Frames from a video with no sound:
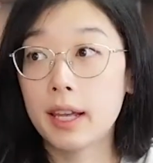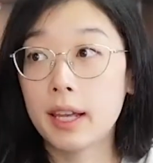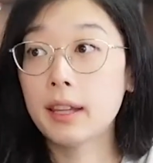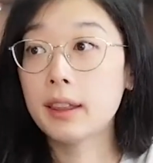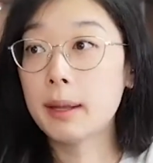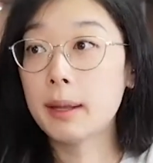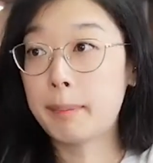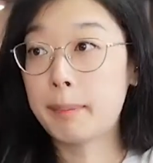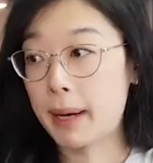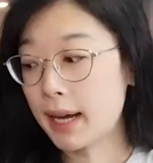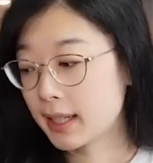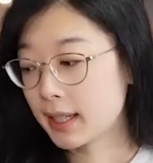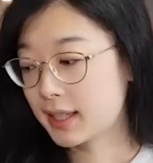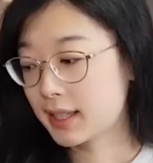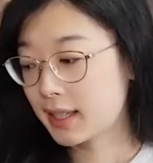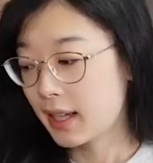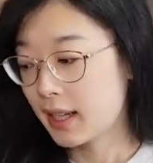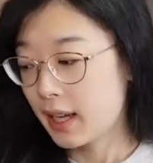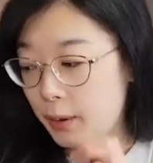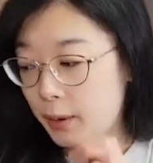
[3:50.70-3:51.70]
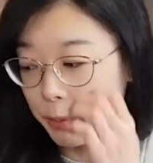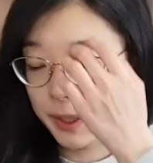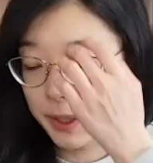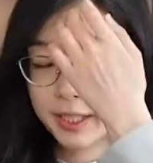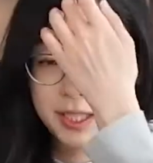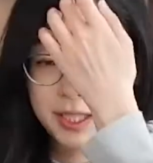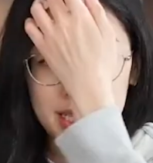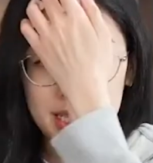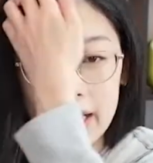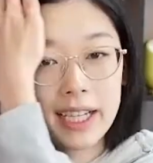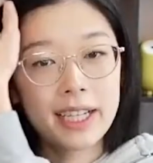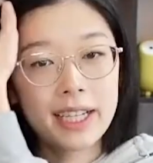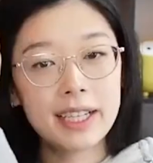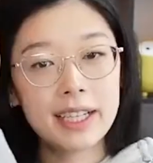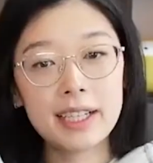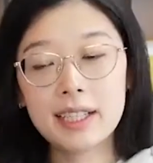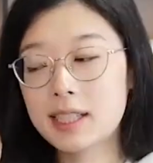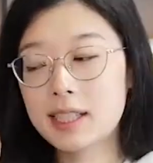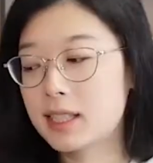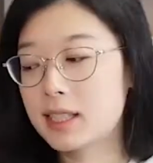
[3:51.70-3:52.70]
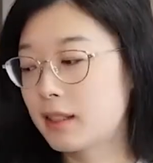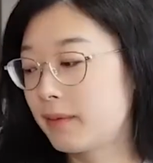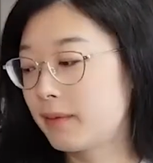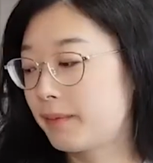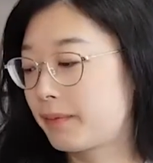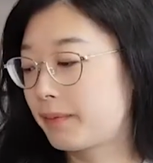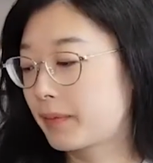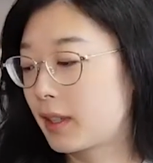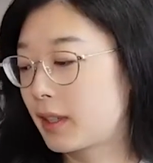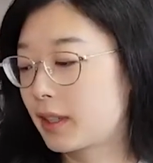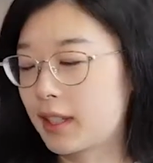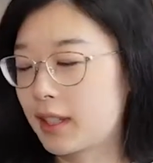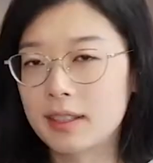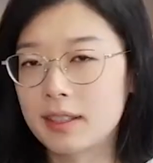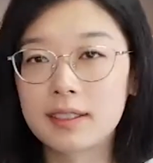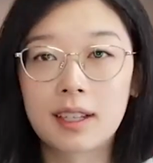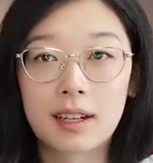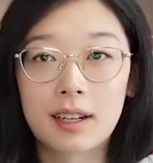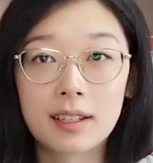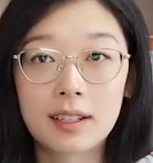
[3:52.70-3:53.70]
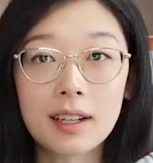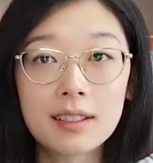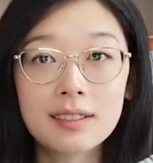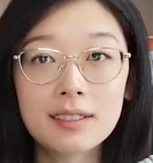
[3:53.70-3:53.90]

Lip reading: in the box, which is dun, dun, dun,